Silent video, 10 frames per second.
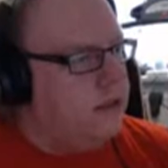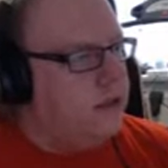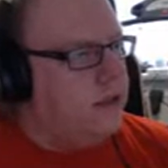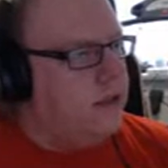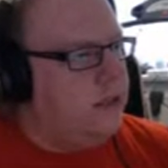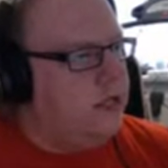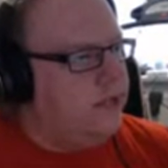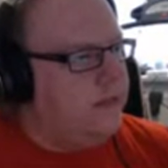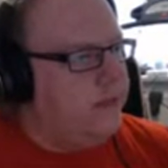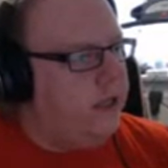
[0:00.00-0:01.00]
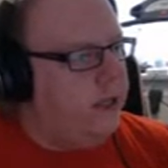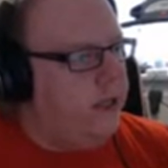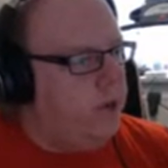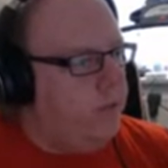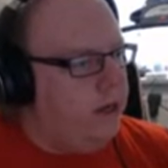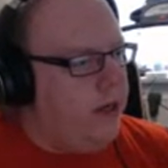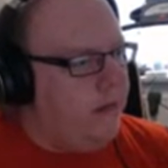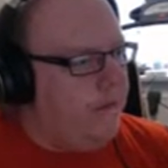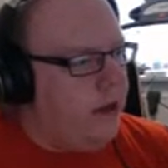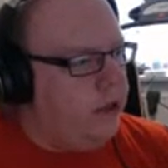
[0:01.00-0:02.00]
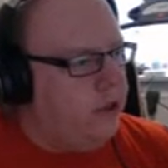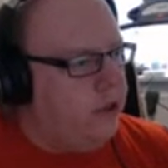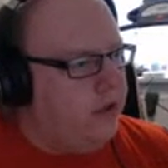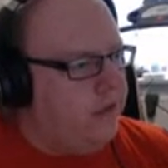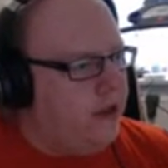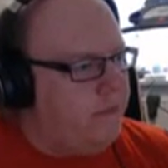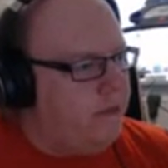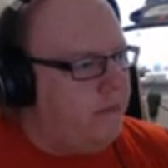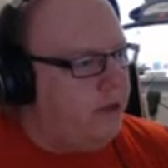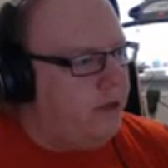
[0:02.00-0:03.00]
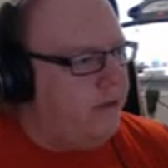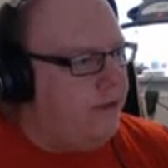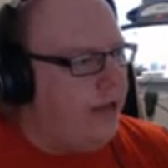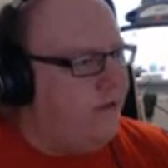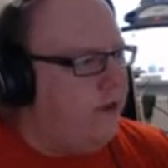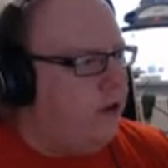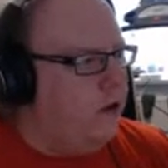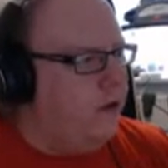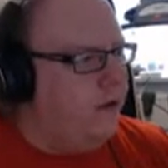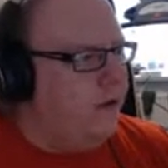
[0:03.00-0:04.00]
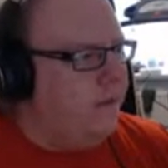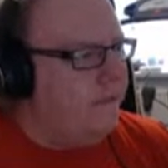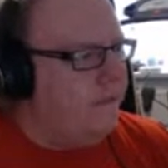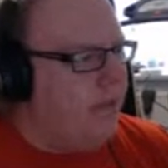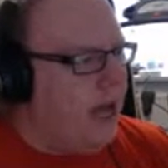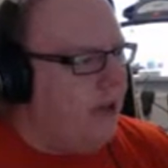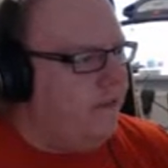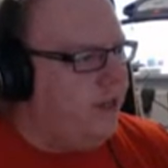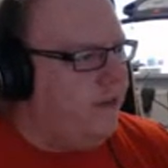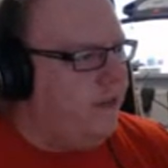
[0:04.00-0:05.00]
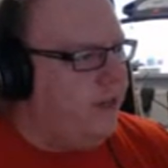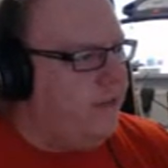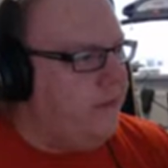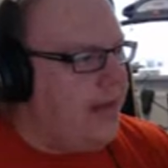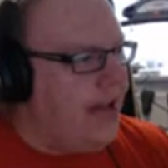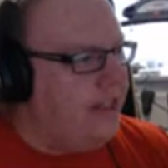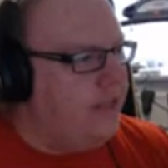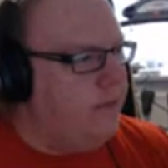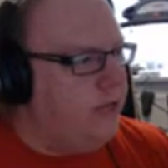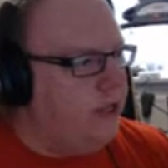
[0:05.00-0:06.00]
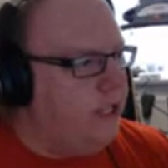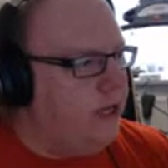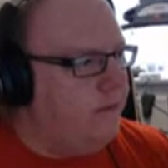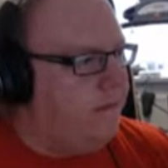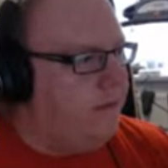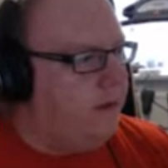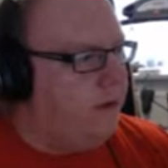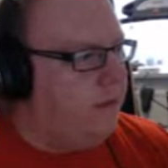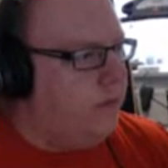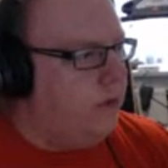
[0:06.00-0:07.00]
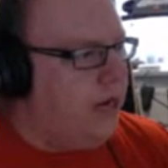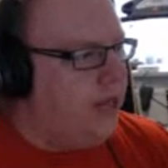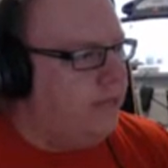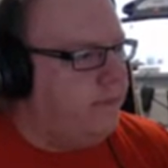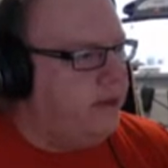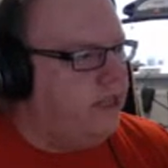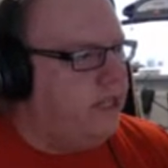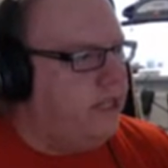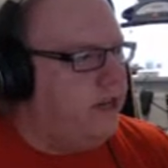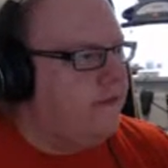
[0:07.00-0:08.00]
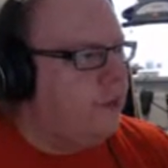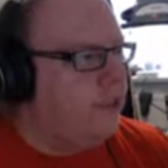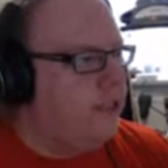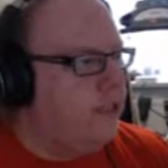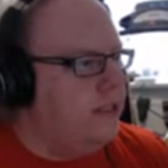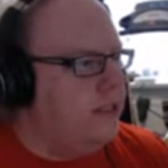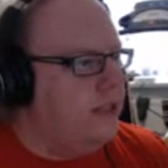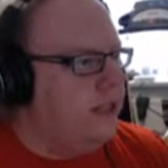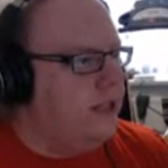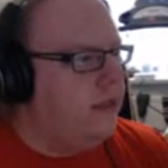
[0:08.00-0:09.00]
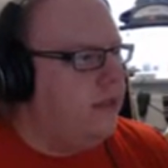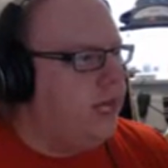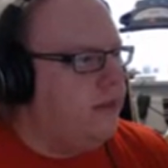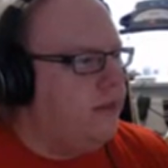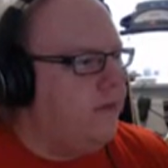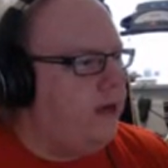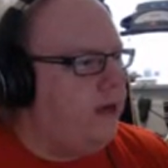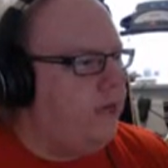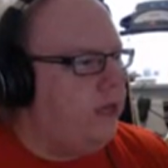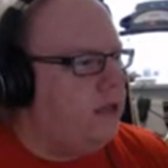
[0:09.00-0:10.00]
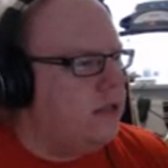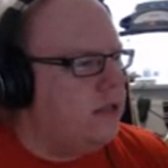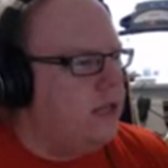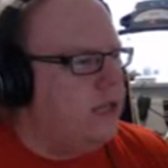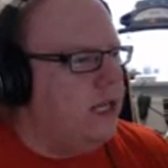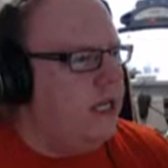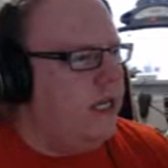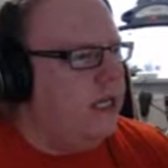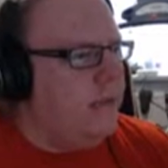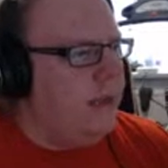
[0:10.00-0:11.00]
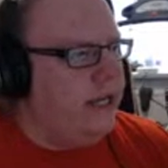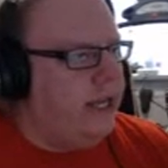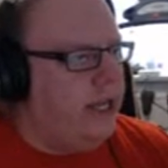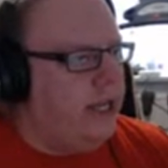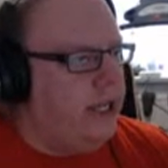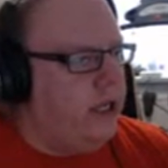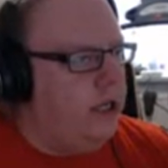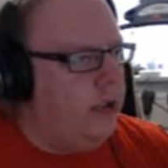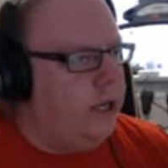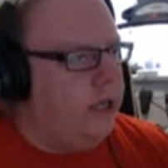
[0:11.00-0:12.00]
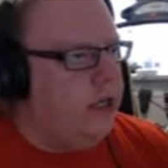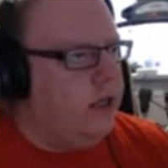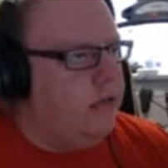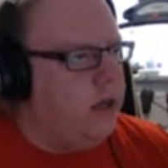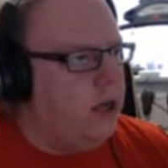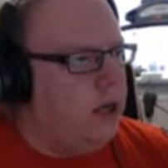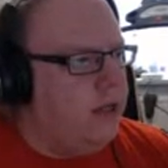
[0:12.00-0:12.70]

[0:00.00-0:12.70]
See, here's the thing. Like, on one half, I would agree with that, but on the other half, though, like, I feel like if you keep adding more stuff, like more harder bosses after what is considered like the game's final boss, that might get a little annoying. But on the